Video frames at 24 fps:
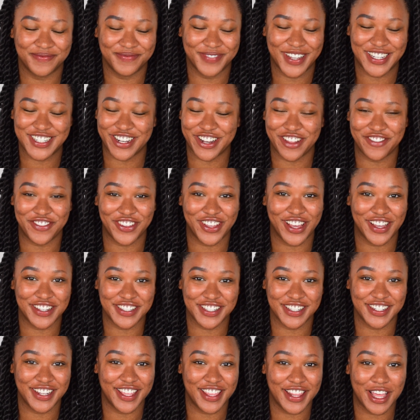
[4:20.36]
I don't know if you
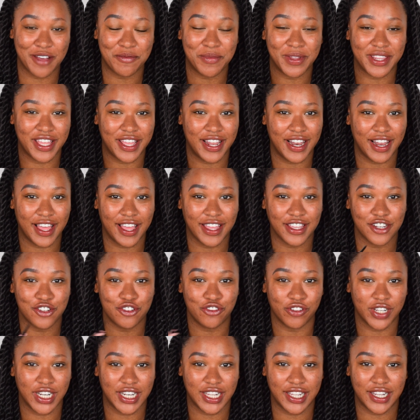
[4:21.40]
guys can hear that, but they're like
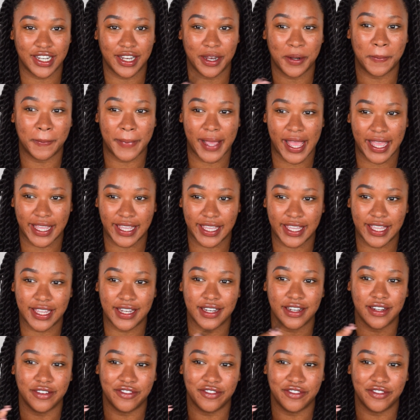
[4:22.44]
drilling and banging